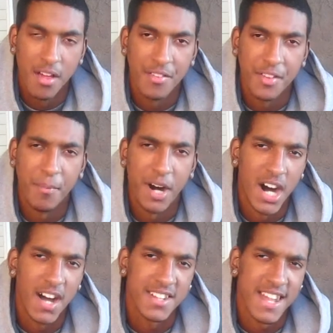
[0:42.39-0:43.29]
some
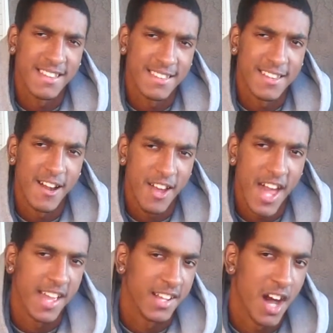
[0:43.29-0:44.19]
unnecessary
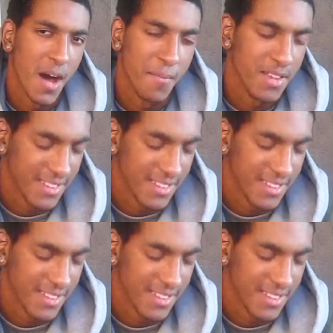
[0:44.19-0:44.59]
hate comments